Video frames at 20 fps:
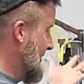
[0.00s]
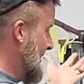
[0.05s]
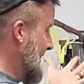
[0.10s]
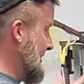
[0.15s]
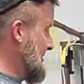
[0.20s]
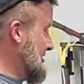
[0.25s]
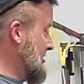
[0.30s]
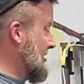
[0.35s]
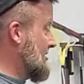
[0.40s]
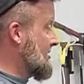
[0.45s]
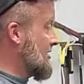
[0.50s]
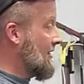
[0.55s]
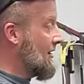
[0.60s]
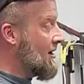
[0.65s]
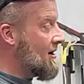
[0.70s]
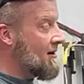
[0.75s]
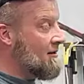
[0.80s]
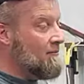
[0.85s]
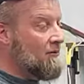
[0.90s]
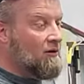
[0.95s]
it's just a
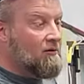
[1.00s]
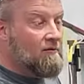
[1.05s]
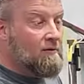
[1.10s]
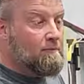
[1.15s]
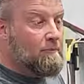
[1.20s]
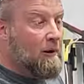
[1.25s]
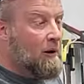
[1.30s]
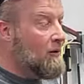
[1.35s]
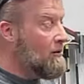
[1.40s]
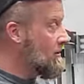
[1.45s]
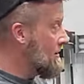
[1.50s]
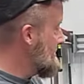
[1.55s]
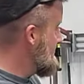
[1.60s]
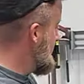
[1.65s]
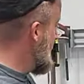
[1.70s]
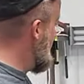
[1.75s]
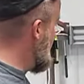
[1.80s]
lot of moving parts. I